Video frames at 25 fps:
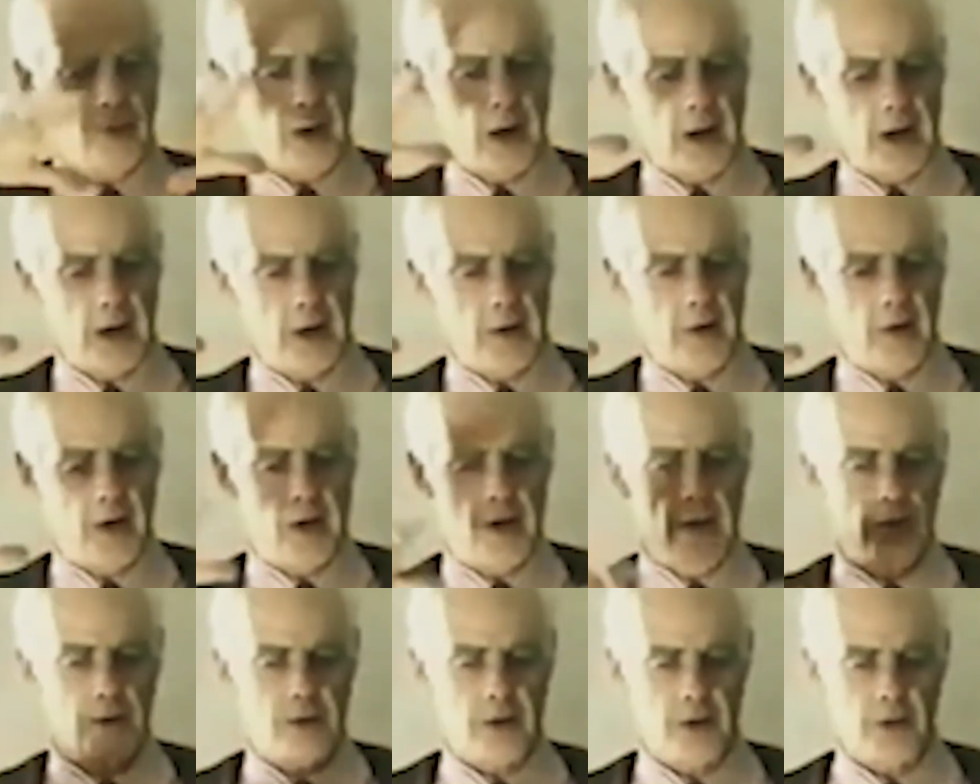of higher
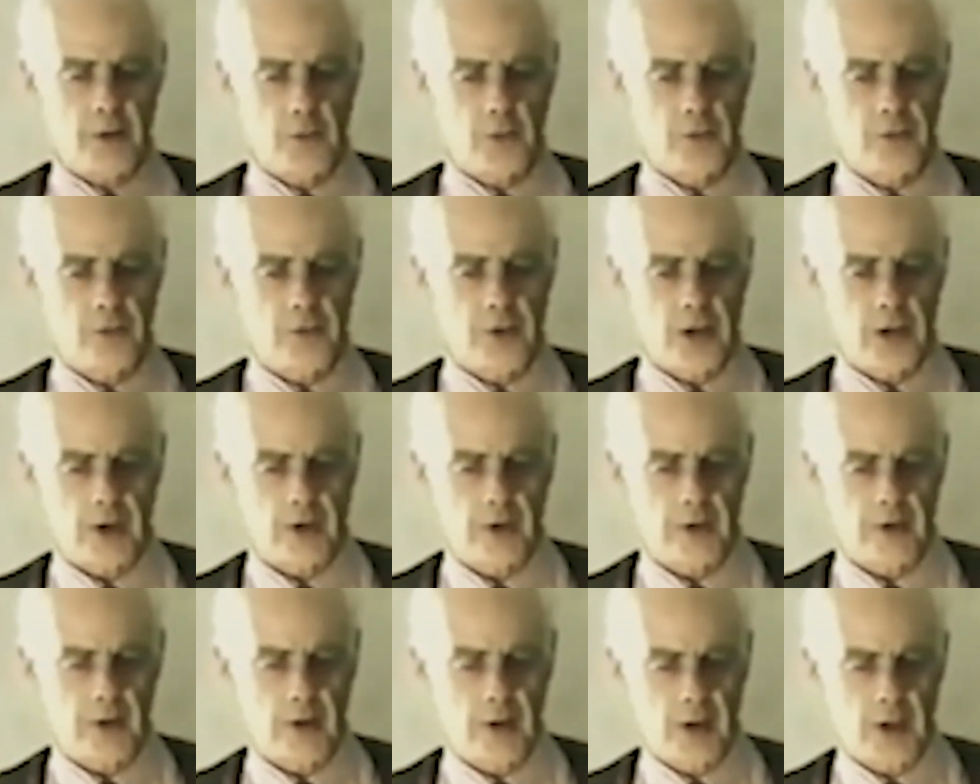energies
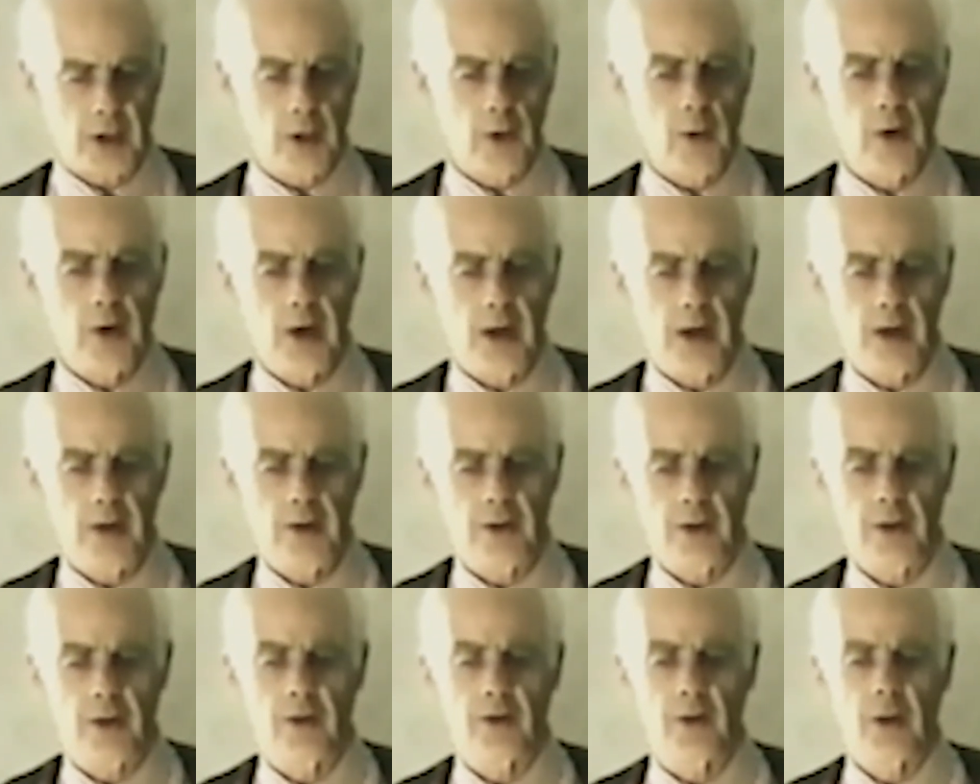function on lower
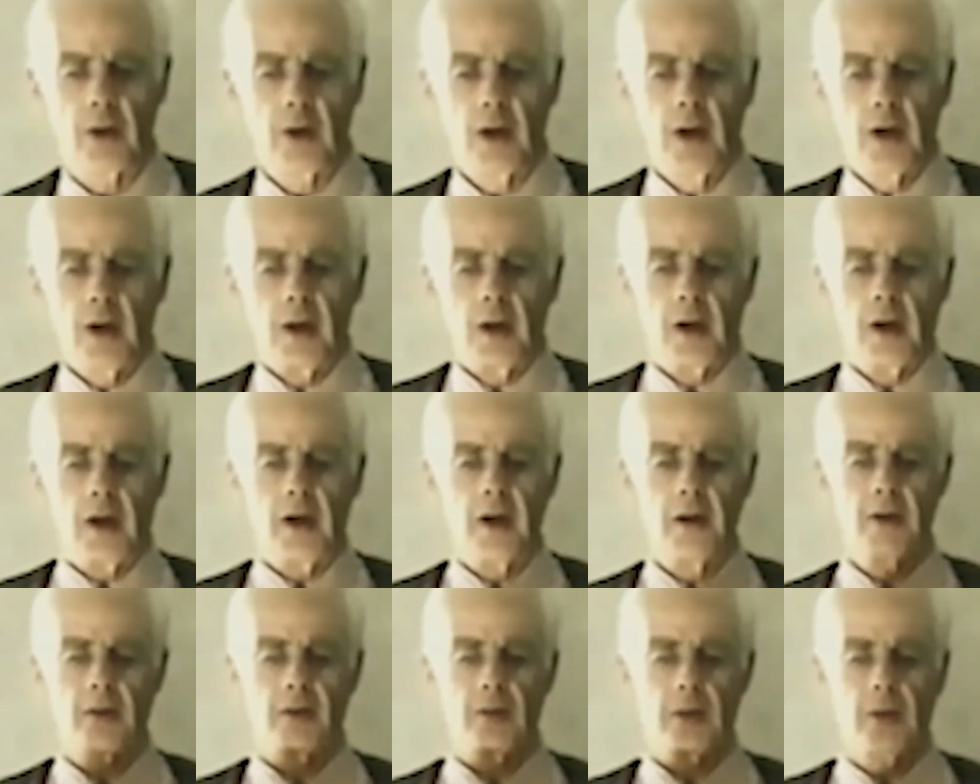energies
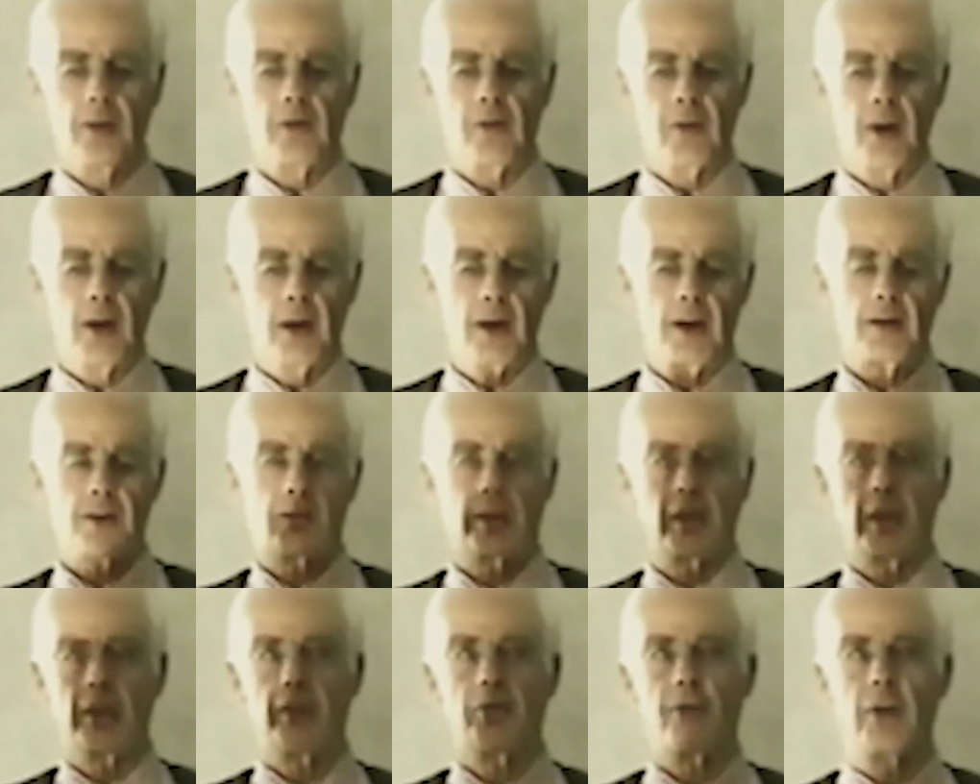is if I
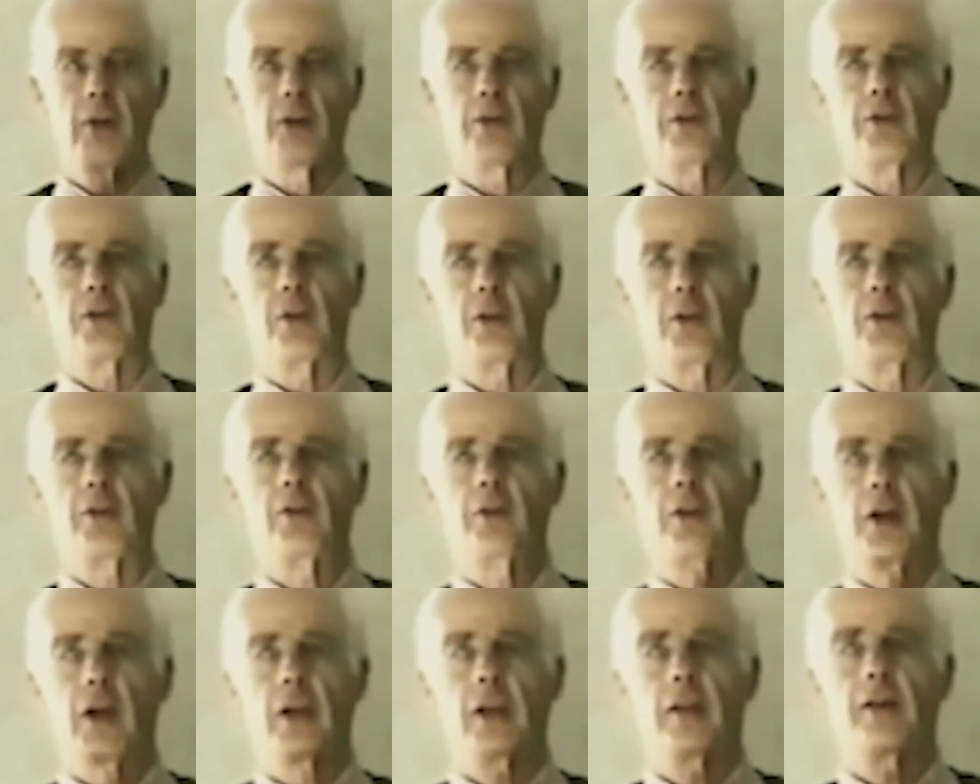say, for
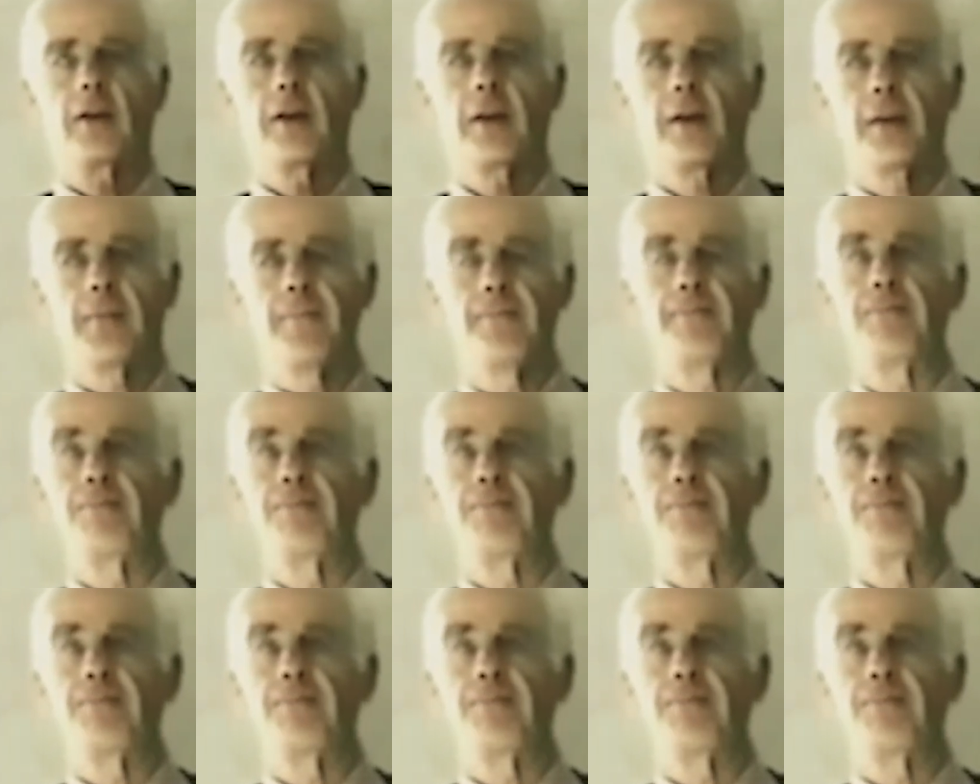instance, that